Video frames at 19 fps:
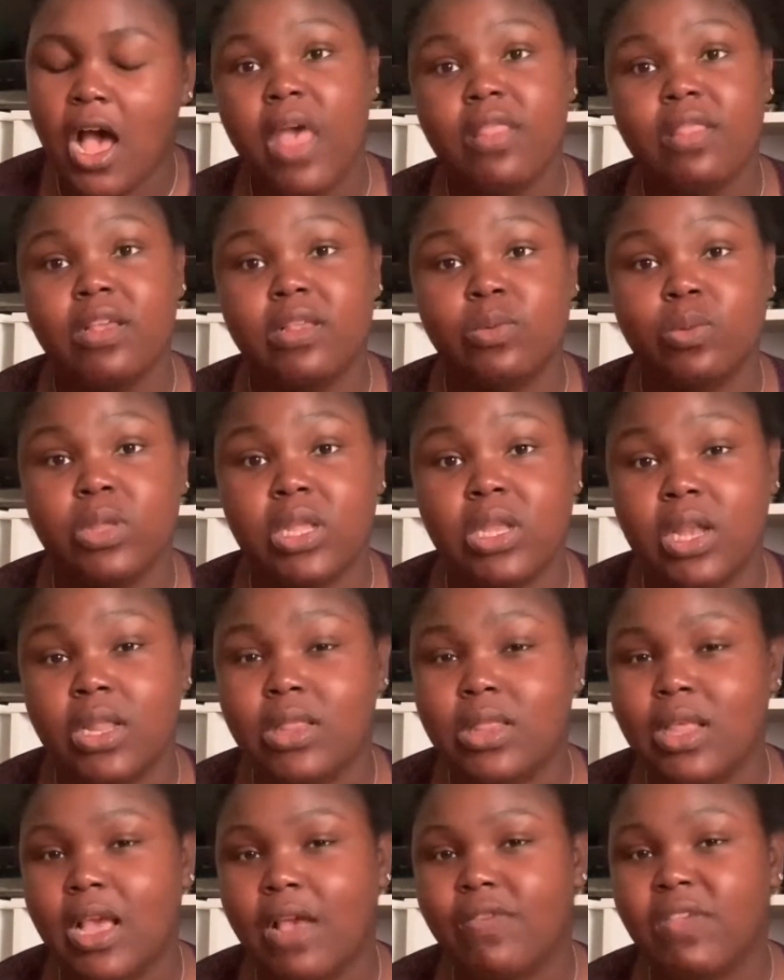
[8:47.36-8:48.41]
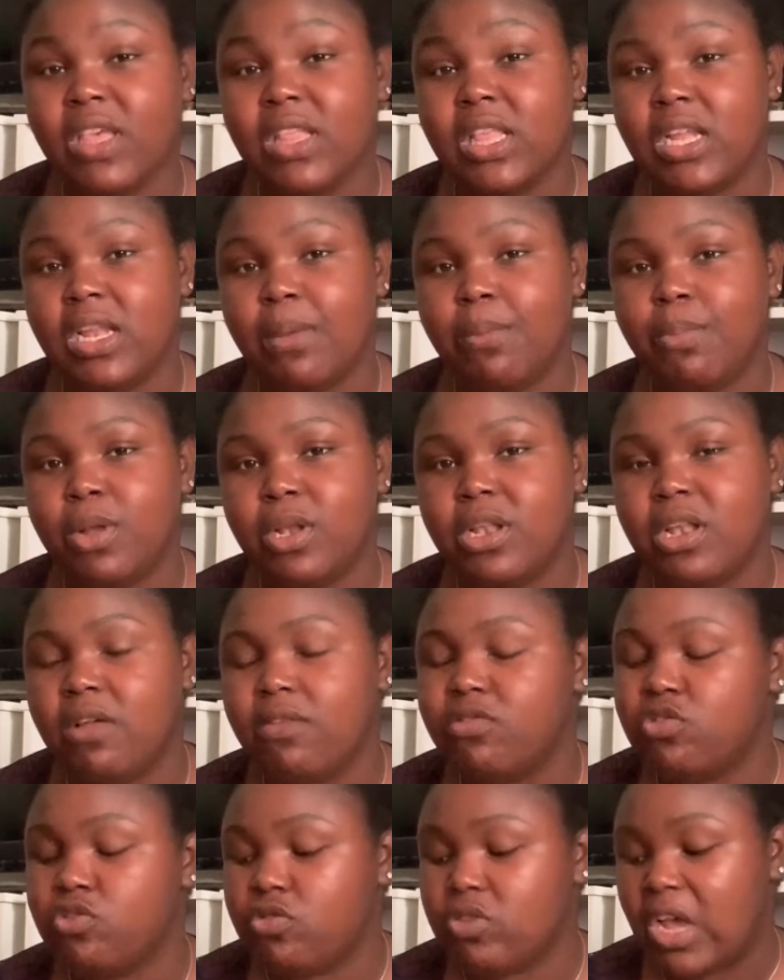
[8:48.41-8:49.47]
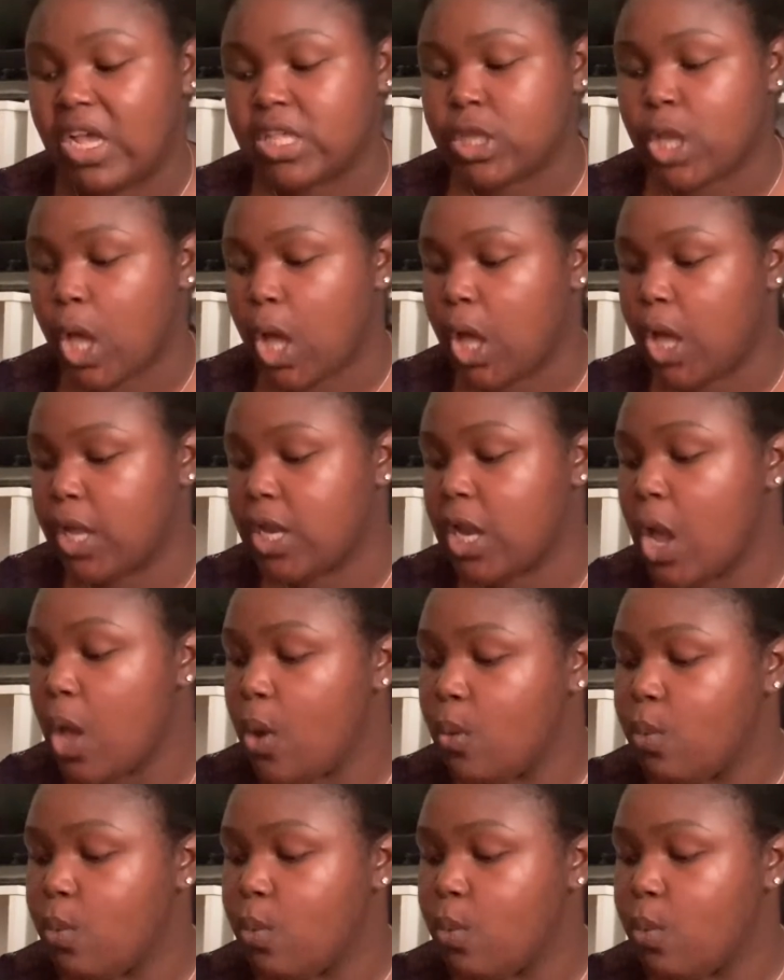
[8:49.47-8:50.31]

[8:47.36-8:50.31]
this was another thing I feel like they didn't put enough stress on.